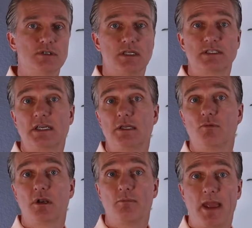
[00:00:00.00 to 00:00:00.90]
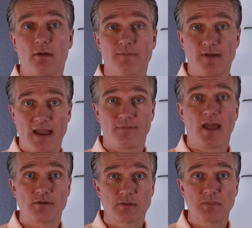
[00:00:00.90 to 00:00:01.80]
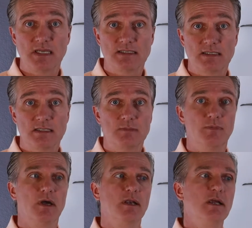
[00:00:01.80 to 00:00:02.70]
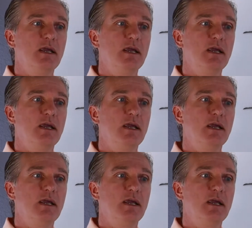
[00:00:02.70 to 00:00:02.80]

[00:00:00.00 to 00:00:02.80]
Let's say you want to mail 5,000 pieces, but